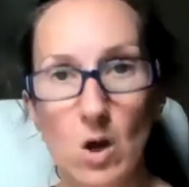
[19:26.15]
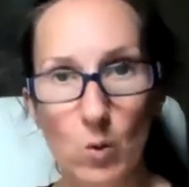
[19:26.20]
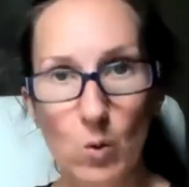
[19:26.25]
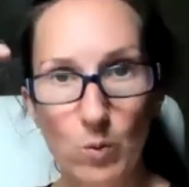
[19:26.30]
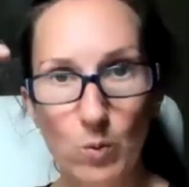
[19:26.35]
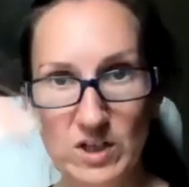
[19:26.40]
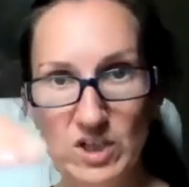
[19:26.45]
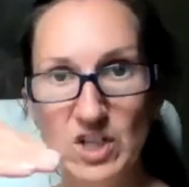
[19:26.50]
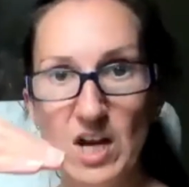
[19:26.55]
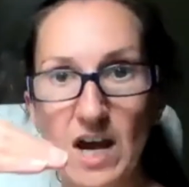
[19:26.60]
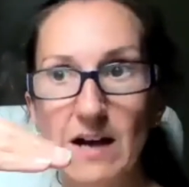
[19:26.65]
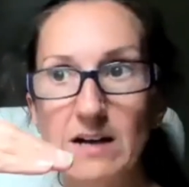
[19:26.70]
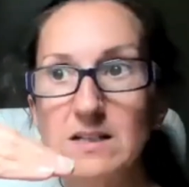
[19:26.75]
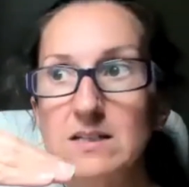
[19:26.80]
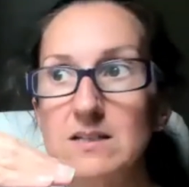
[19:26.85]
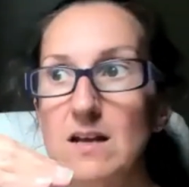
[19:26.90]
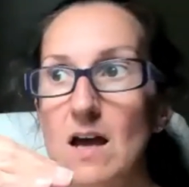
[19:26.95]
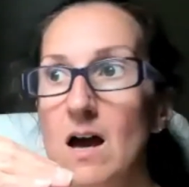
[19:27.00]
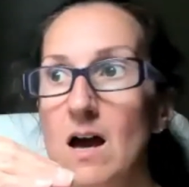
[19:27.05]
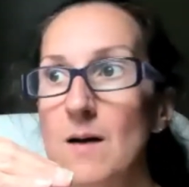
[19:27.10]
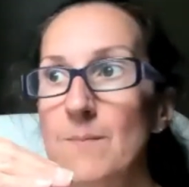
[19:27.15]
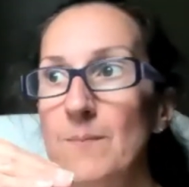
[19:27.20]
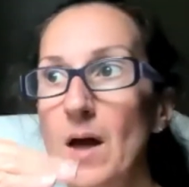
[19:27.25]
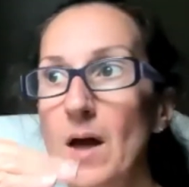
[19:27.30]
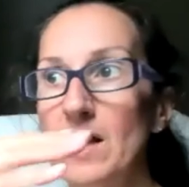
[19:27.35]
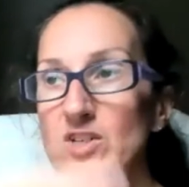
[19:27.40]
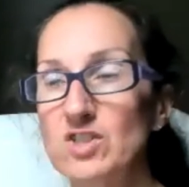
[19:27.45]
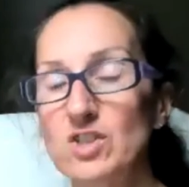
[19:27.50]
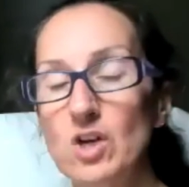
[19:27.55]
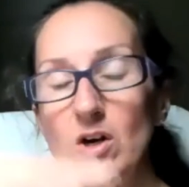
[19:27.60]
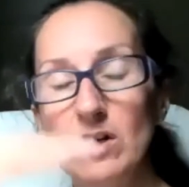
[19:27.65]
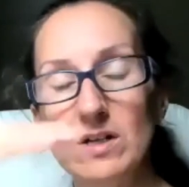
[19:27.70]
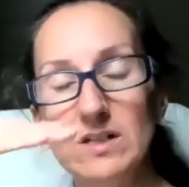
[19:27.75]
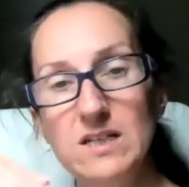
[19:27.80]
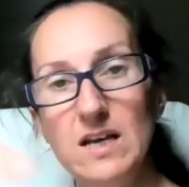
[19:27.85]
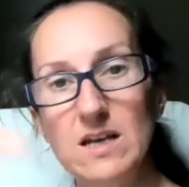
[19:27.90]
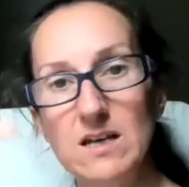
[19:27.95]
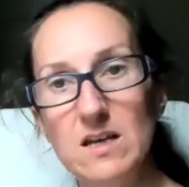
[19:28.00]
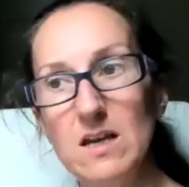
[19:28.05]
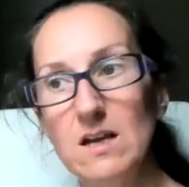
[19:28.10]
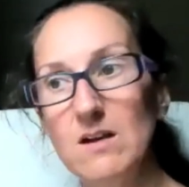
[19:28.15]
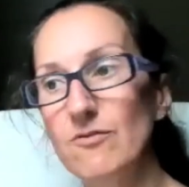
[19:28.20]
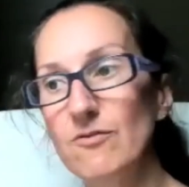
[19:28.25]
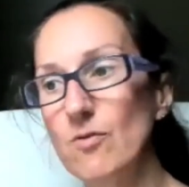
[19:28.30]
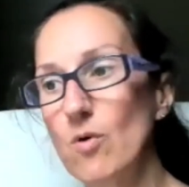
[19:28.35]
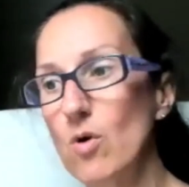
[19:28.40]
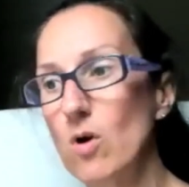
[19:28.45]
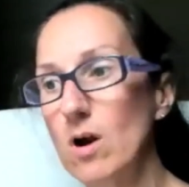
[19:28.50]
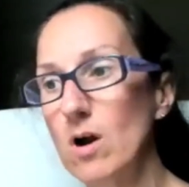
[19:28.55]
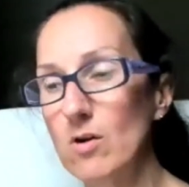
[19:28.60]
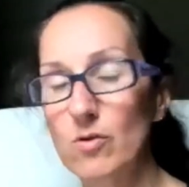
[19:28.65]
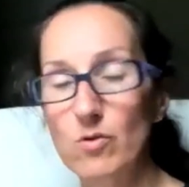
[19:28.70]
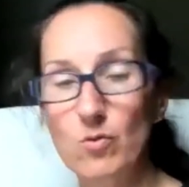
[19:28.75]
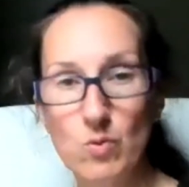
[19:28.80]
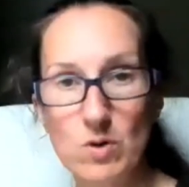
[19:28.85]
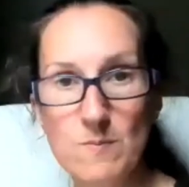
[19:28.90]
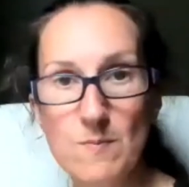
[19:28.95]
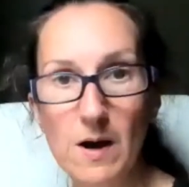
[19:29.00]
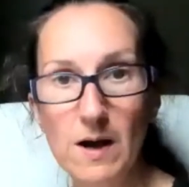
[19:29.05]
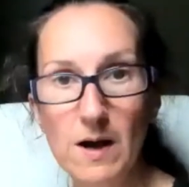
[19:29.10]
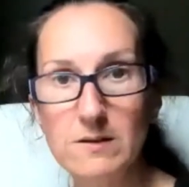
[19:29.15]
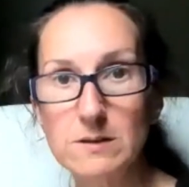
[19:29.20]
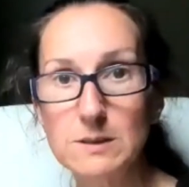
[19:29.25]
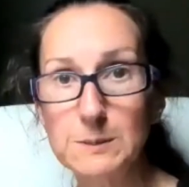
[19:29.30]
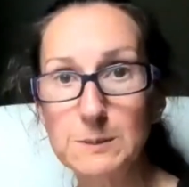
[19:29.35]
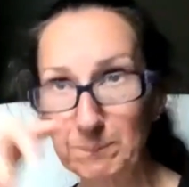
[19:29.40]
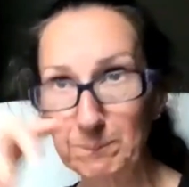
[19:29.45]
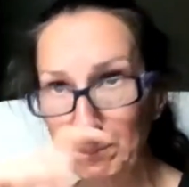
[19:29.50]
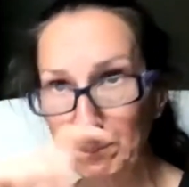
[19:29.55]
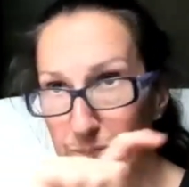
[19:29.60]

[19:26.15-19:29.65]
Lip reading: We checked. I started taking for 3 months.